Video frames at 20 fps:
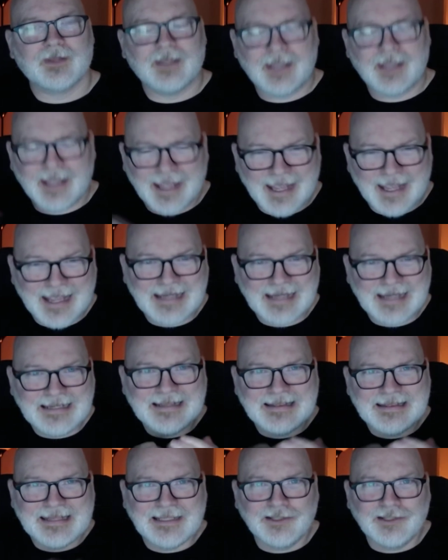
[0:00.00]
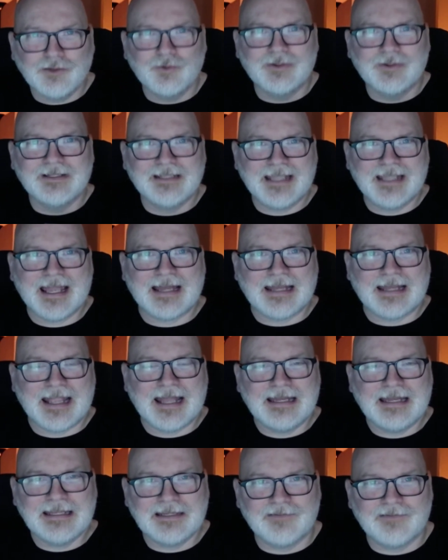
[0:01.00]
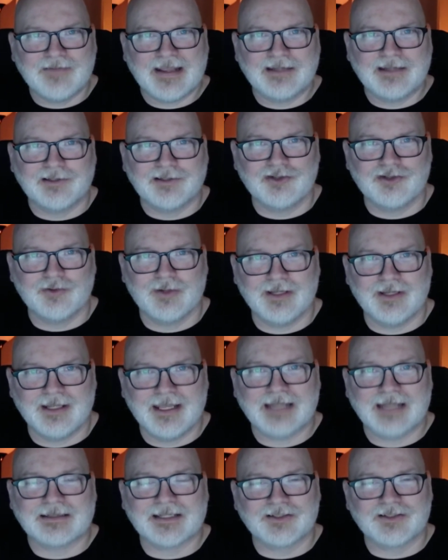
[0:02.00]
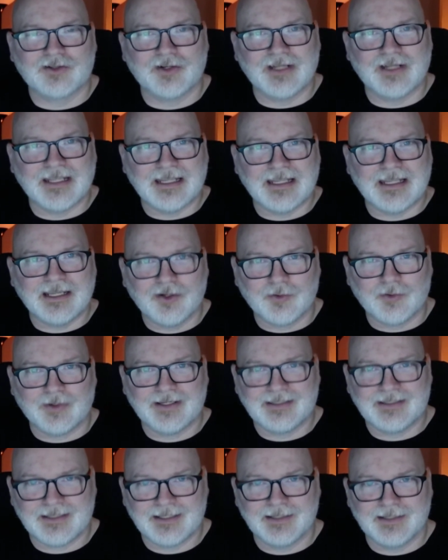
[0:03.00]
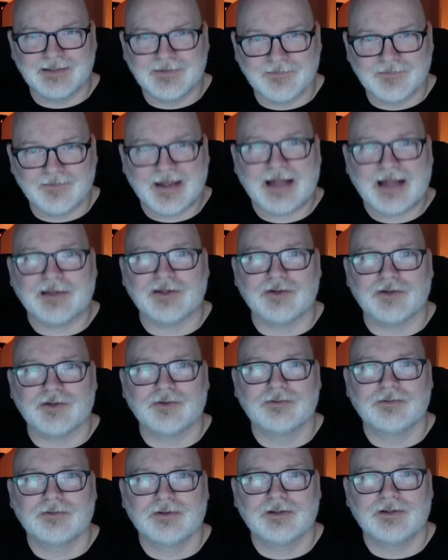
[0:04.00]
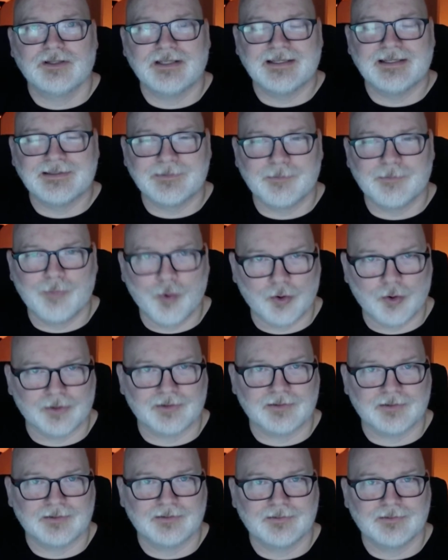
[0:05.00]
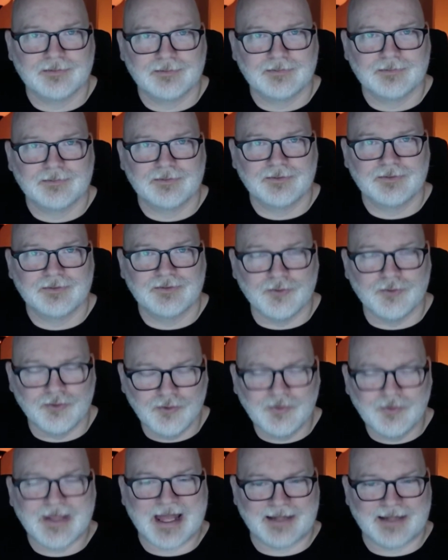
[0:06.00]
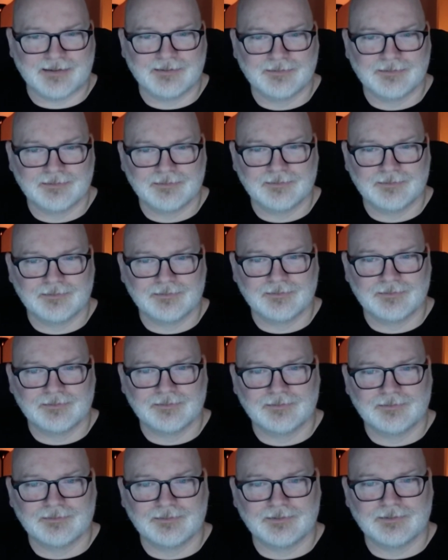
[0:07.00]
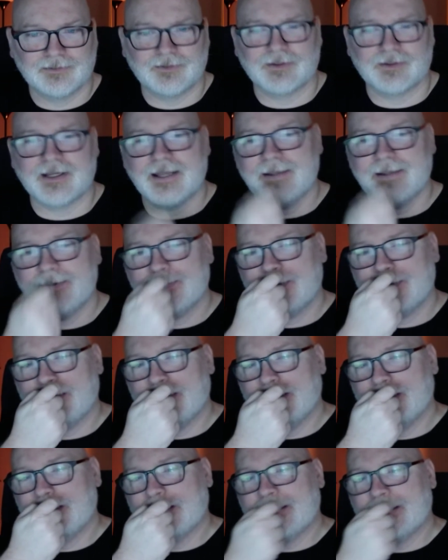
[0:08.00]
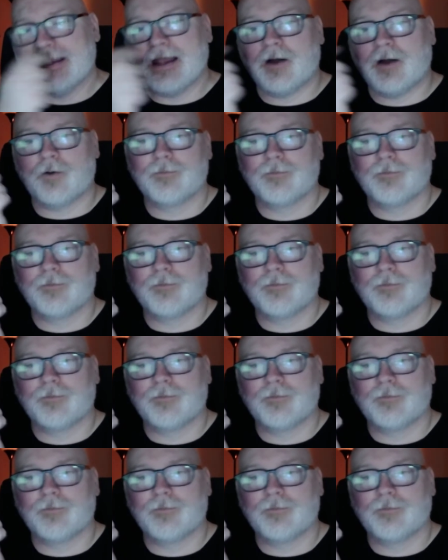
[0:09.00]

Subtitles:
Anything you can get, any advantage you can get that's going to increase his value is important. So do that. Okay? Now,